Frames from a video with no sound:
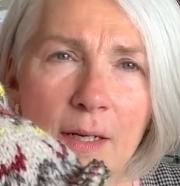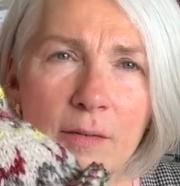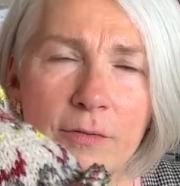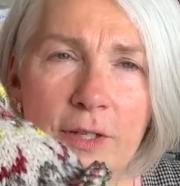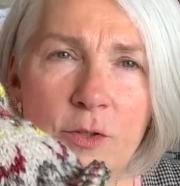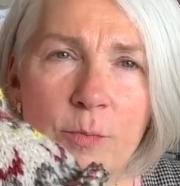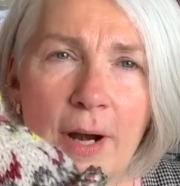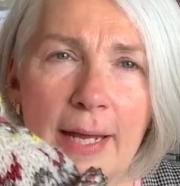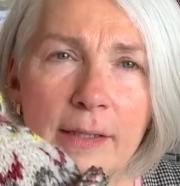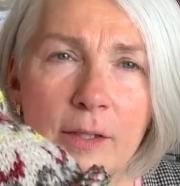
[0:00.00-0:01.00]
French
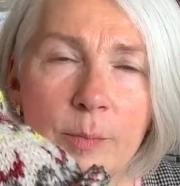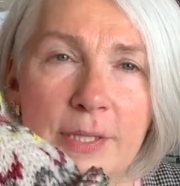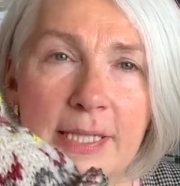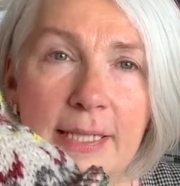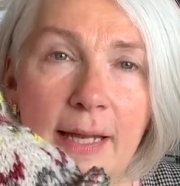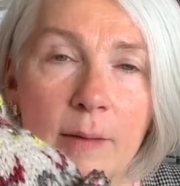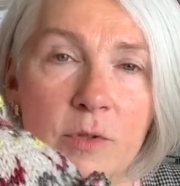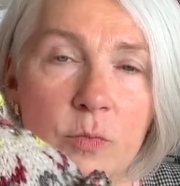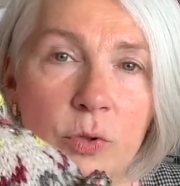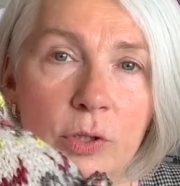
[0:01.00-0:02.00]
brand Le Petit
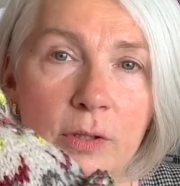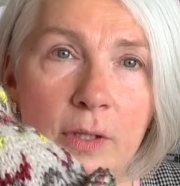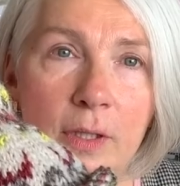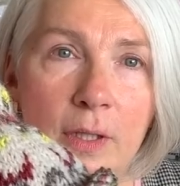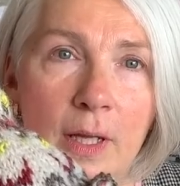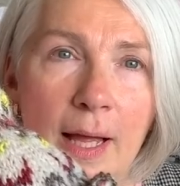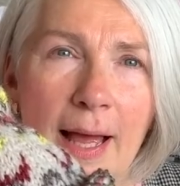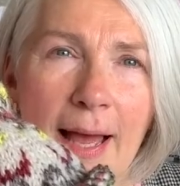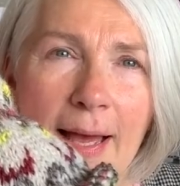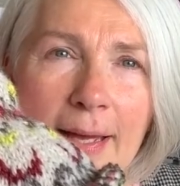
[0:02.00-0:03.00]
Lamb's Wool.
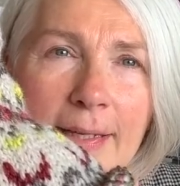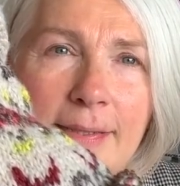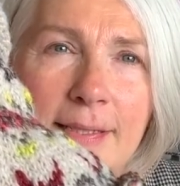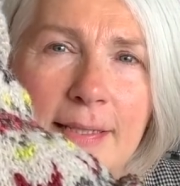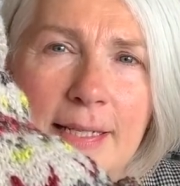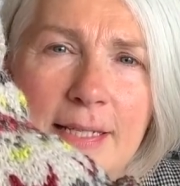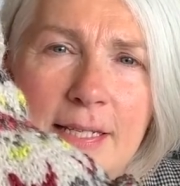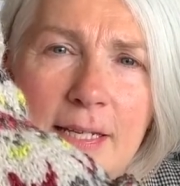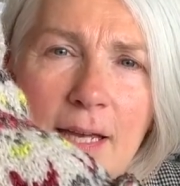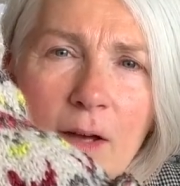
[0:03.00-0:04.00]
And
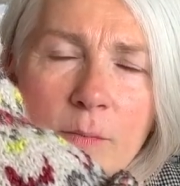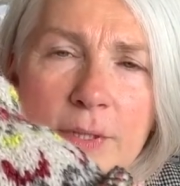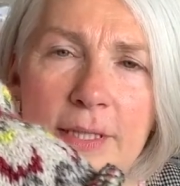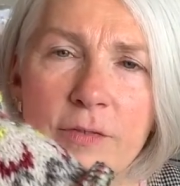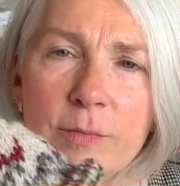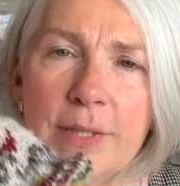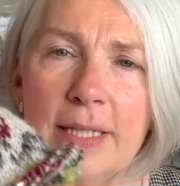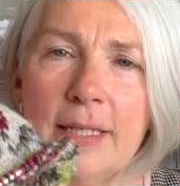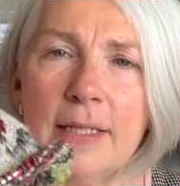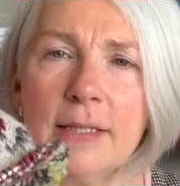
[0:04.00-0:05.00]
it's
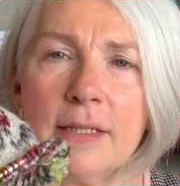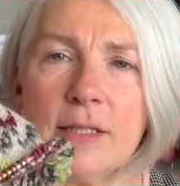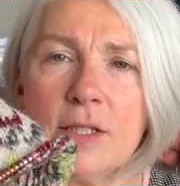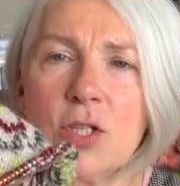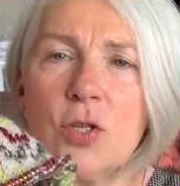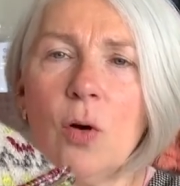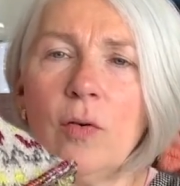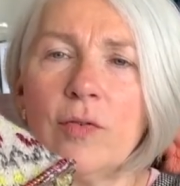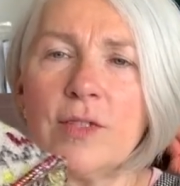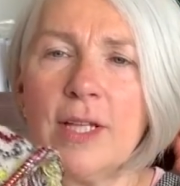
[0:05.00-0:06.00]
unbelievably
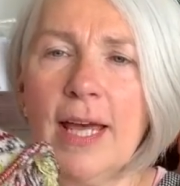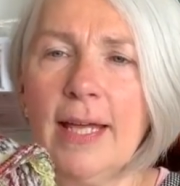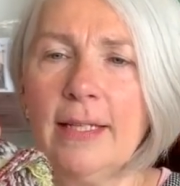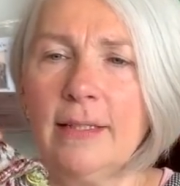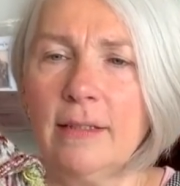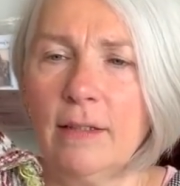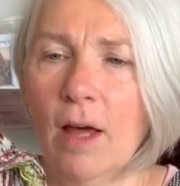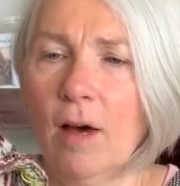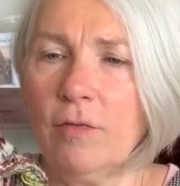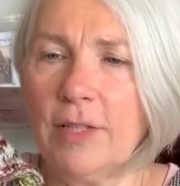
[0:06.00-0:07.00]
soft and
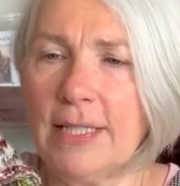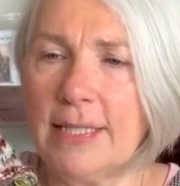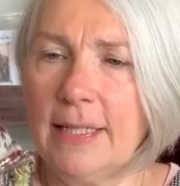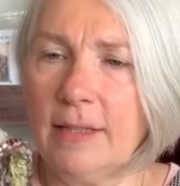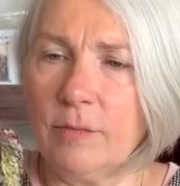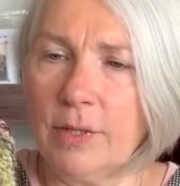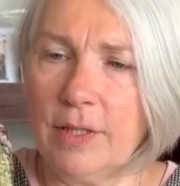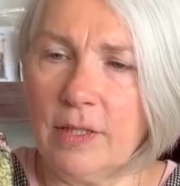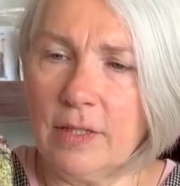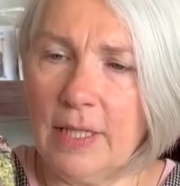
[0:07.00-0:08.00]
lovely to knit
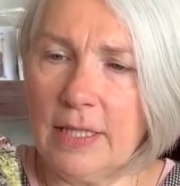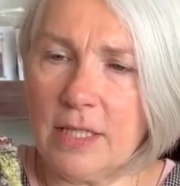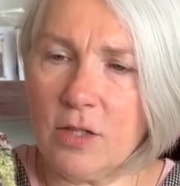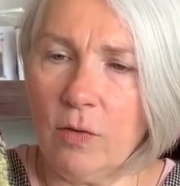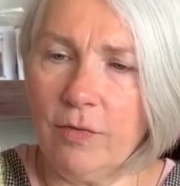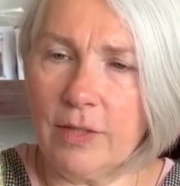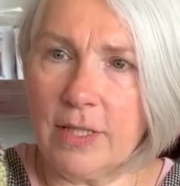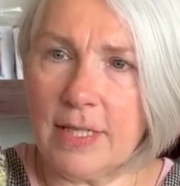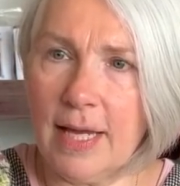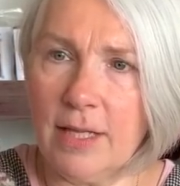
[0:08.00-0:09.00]
with. It
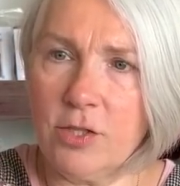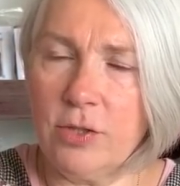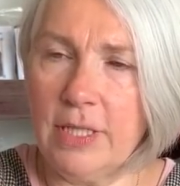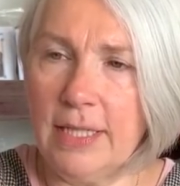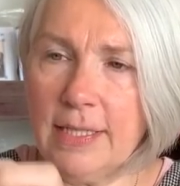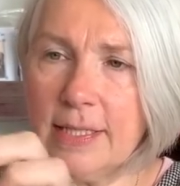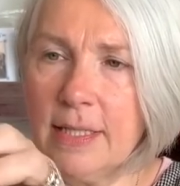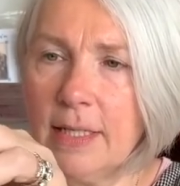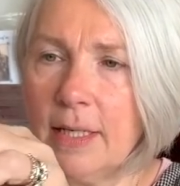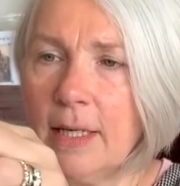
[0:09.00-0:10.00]
softens as you knit.
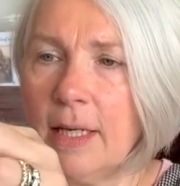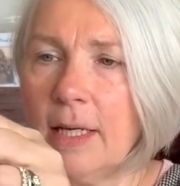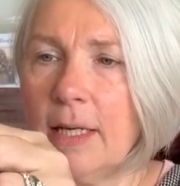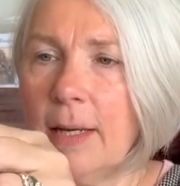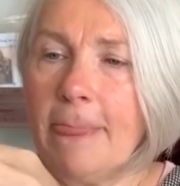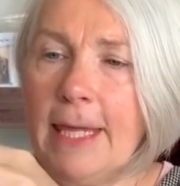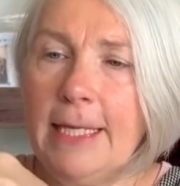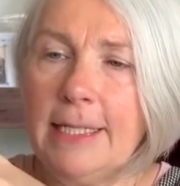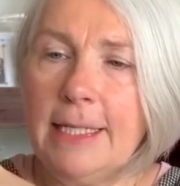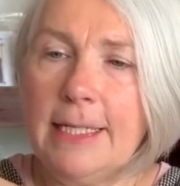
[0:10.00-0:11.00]

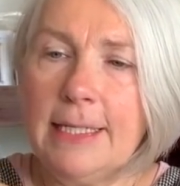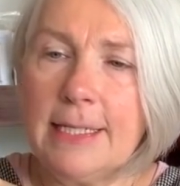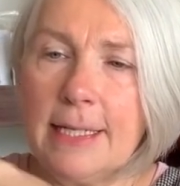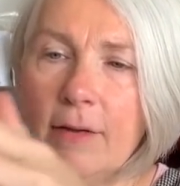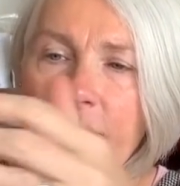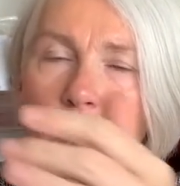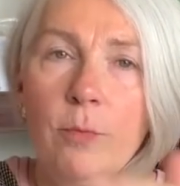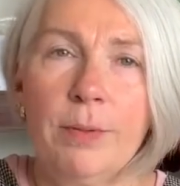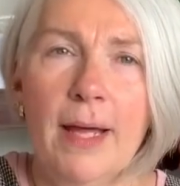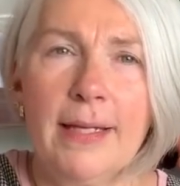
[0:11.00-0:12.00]
It is a 4-ply